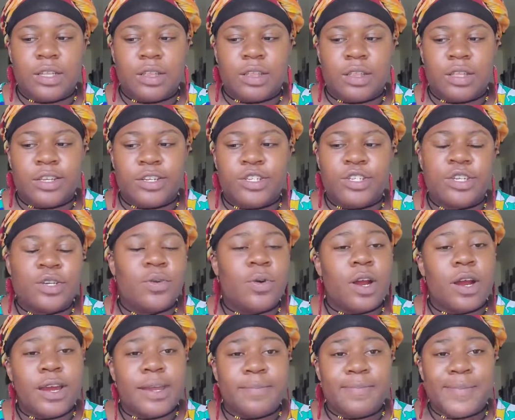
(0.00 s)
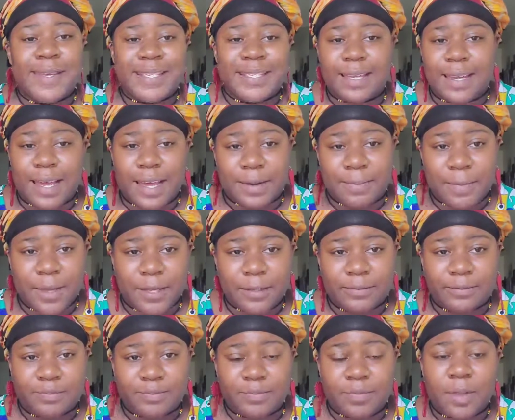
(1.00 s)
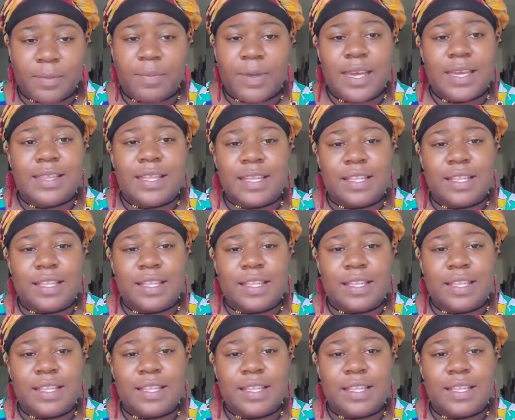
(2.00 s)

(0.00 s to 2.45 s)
the two are in misalignment. Being